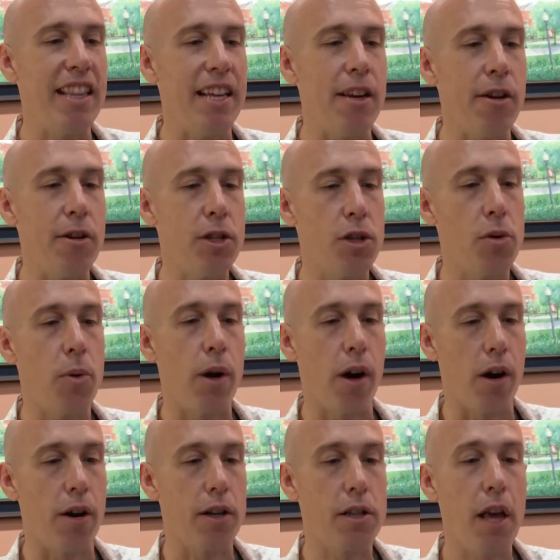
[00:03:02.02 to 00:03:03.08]
linear story
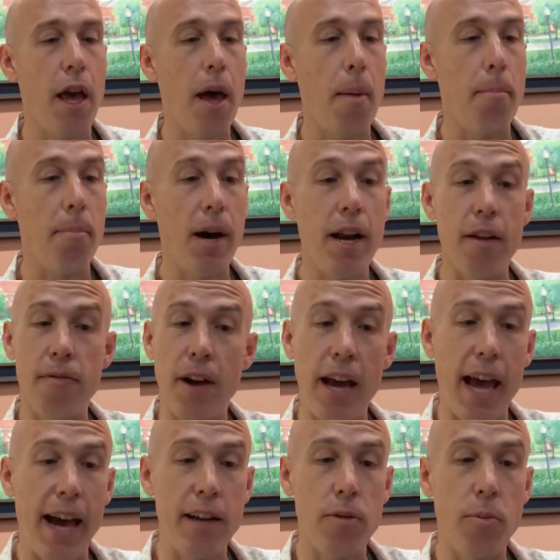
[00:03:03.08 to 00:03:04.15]
arcs. But if I
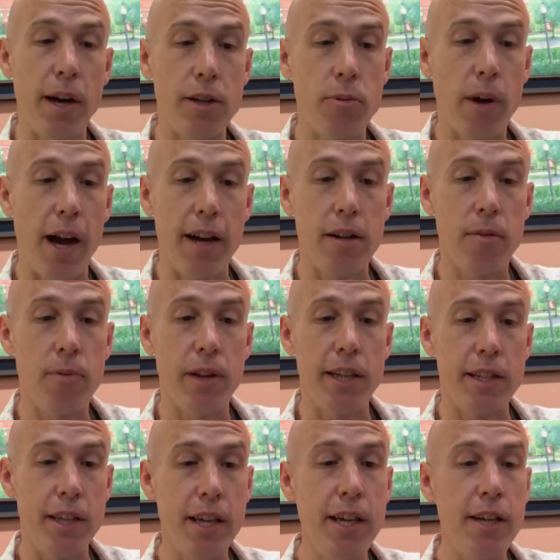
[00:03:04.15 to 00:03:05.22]
had to retroactively
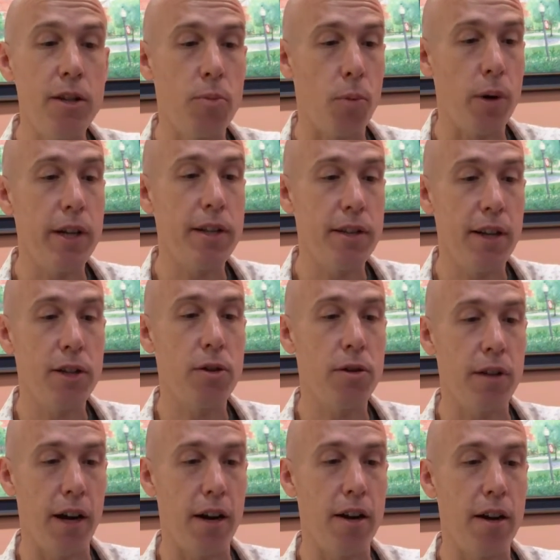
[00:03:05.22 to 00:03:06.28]
tease one essential
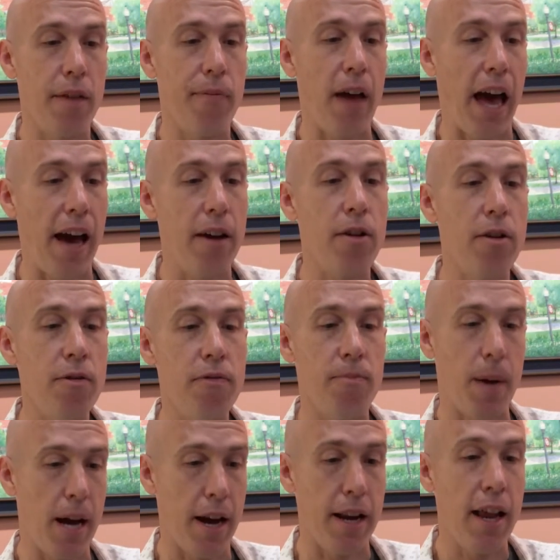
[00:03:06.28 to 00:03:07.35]
narrative out of
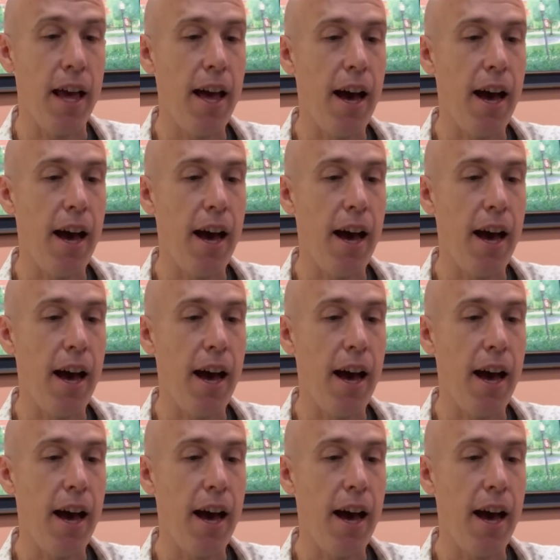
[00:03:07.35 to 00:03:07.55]
mine,